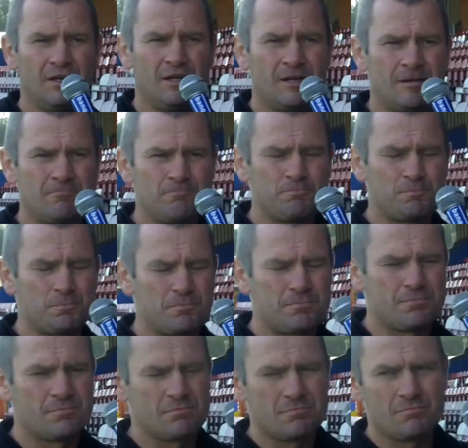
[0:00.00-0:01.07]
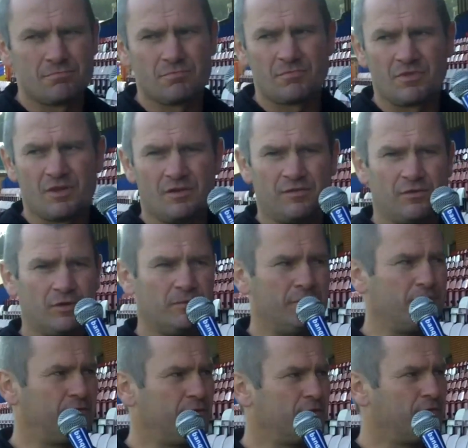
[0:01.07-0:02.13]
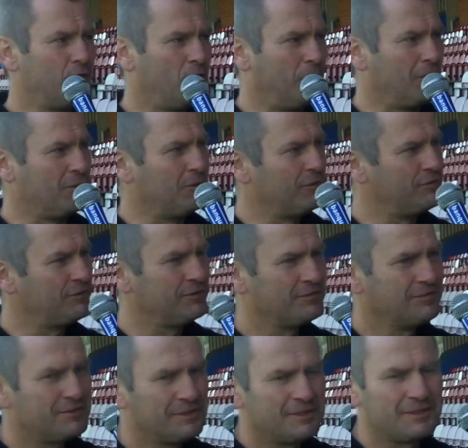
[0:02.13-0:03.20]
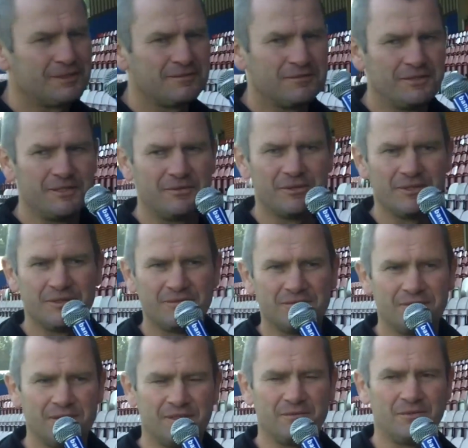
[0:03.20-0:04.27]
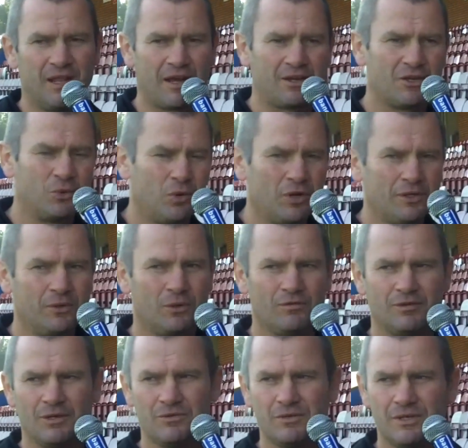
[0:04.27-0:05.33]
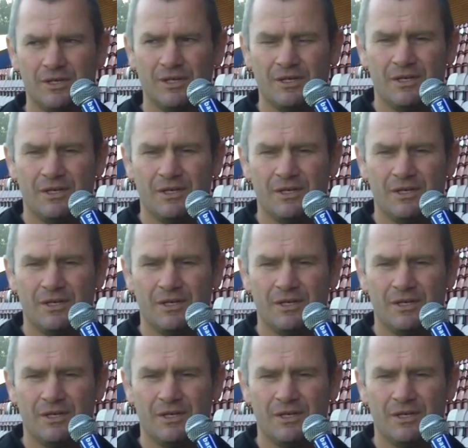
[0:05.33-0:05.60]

I thought the midfield were awful. No, really were. Really lack of quality all round.